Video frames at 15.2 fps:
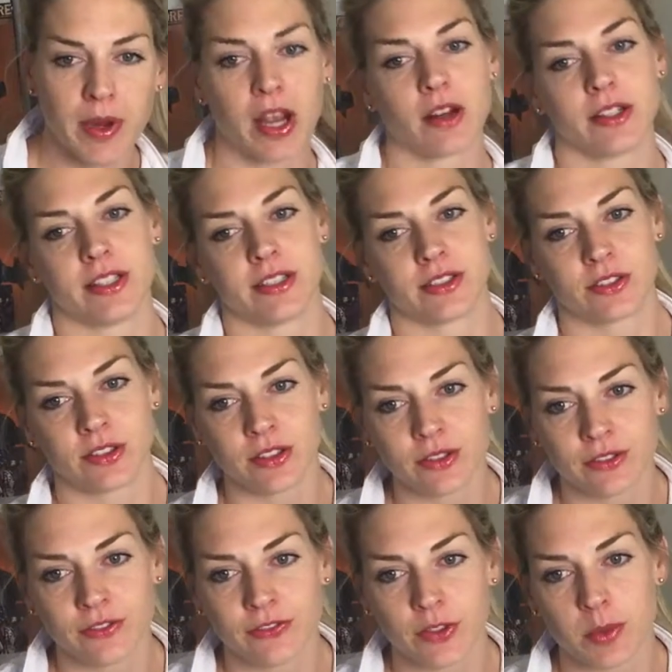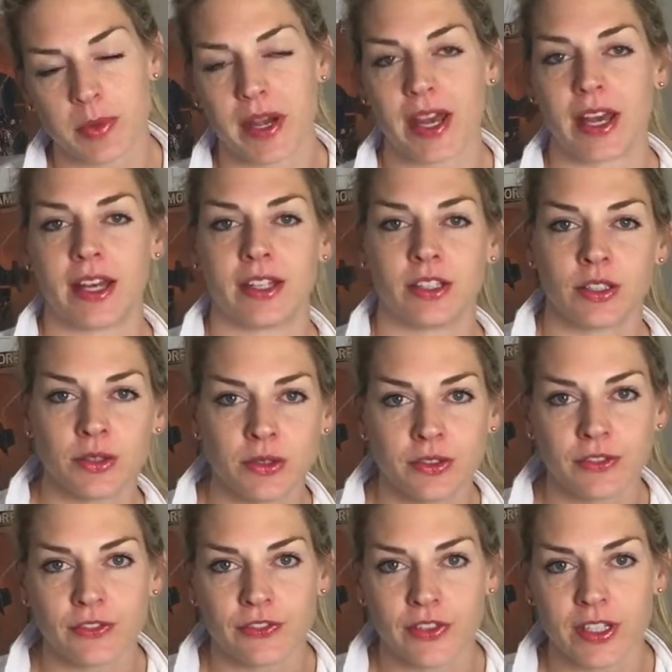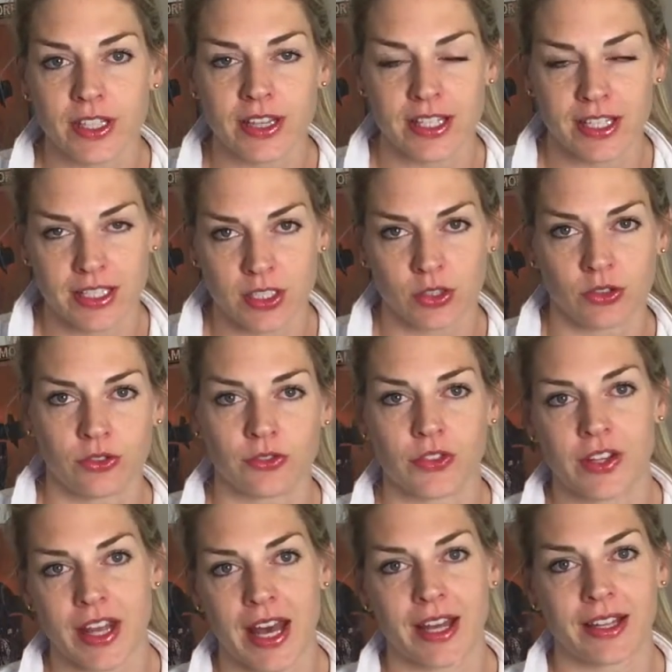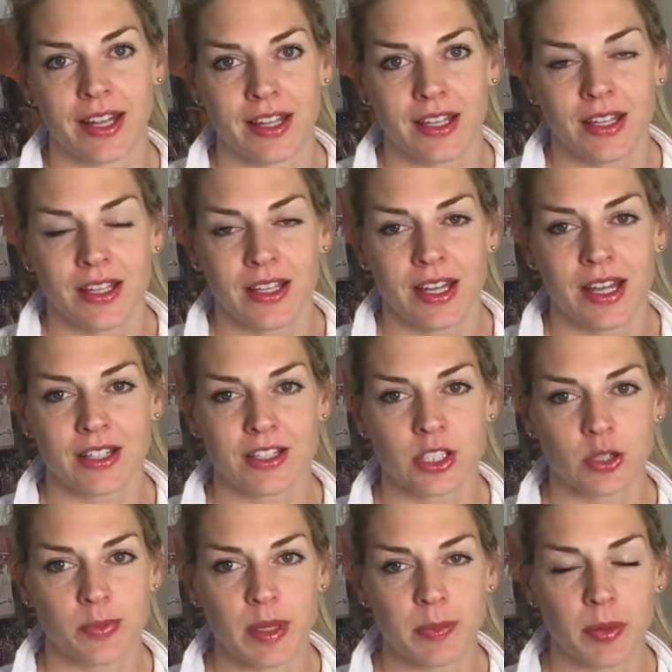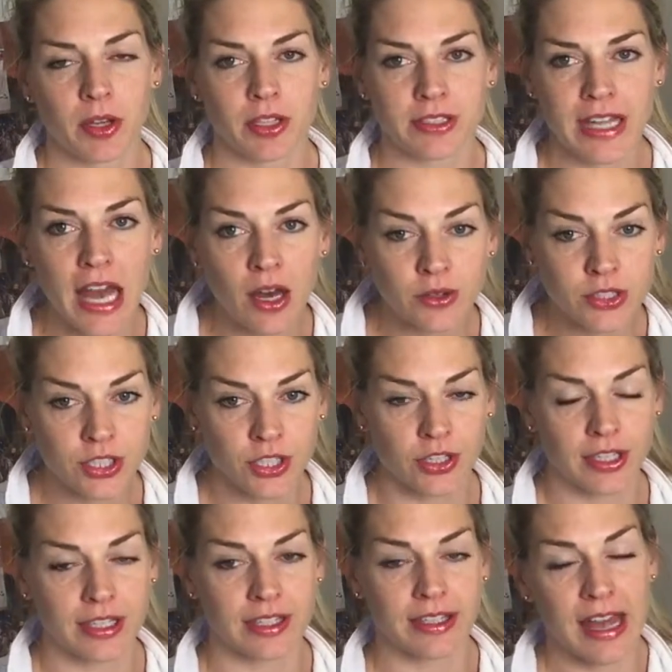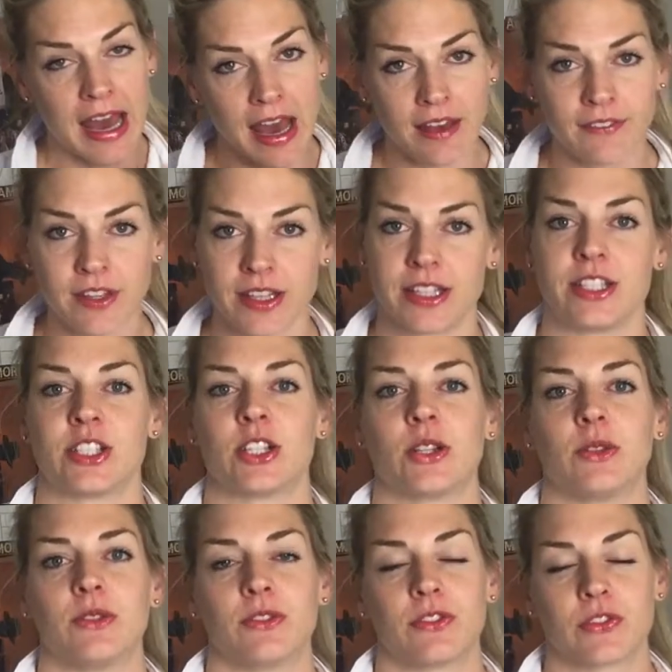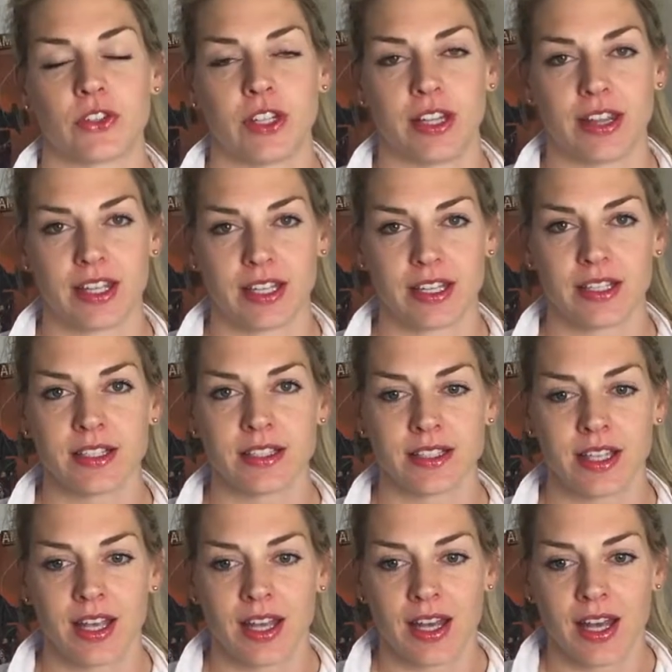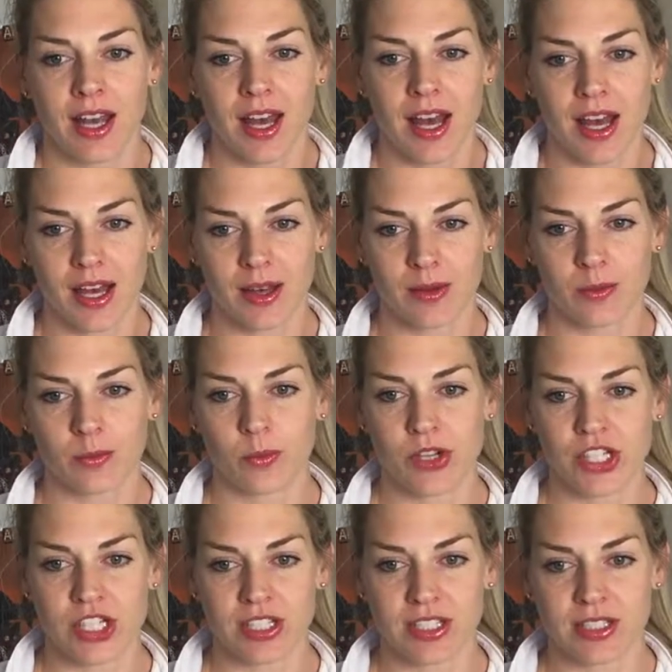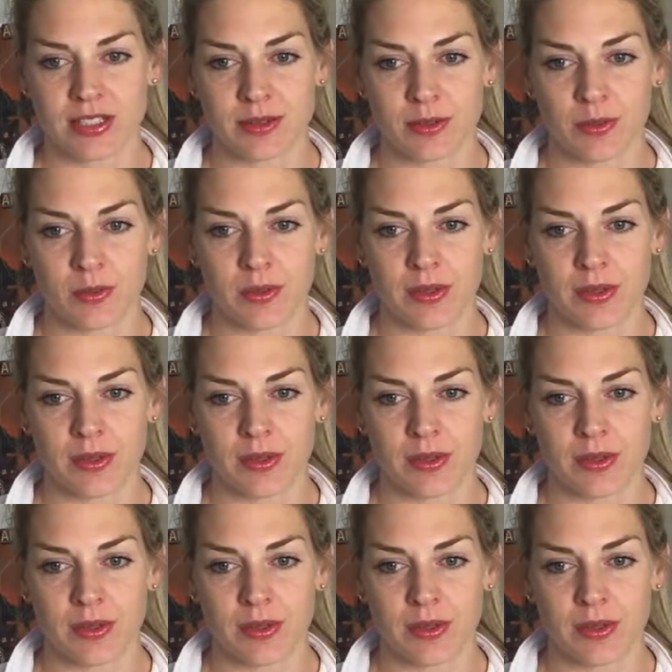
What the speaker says: brownies, gluten-free bread, gluten-free this, gluten-free that. And so people are now turning and having these gluten-free things, which is